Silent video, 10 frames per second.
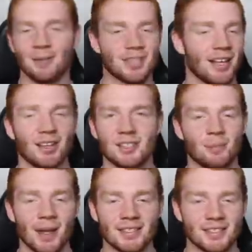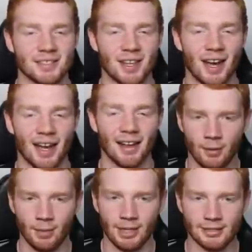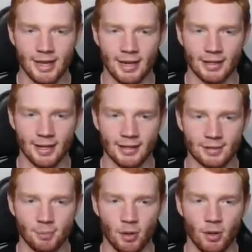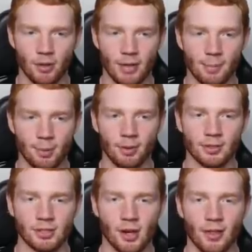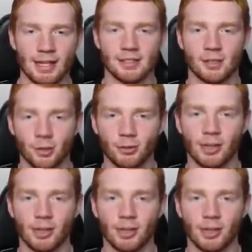I'm telling you, it's a beast inside. Come on, Isaiah. Get this ball, then pull the shot. That's a good